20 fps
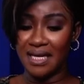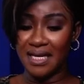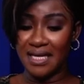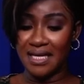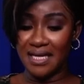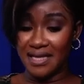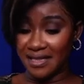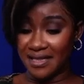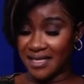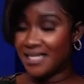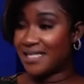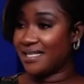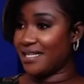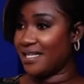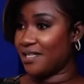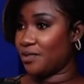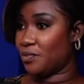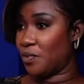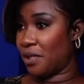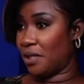This
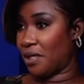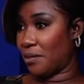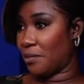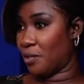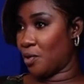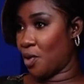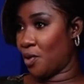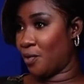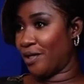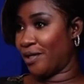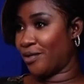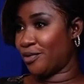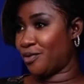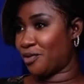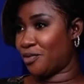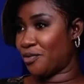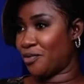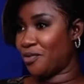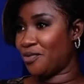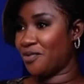is what I'm going
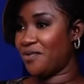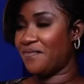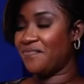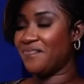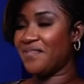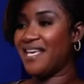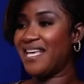through.